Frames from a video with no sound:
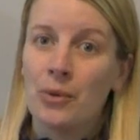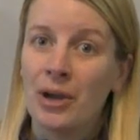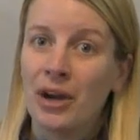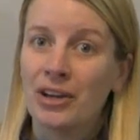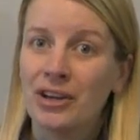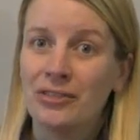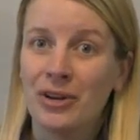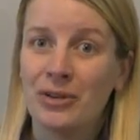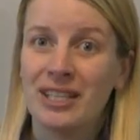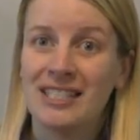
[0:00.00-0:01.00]
we are going to
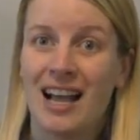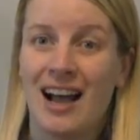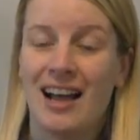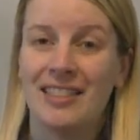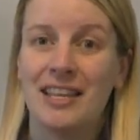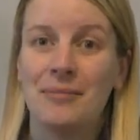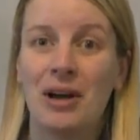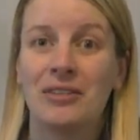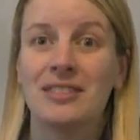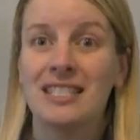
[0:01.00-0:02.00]
focus on the
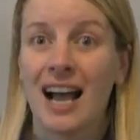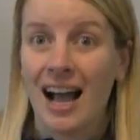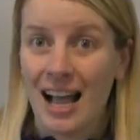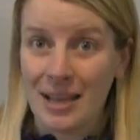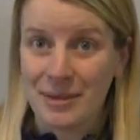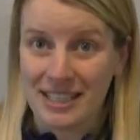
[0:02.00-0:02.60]
amount of time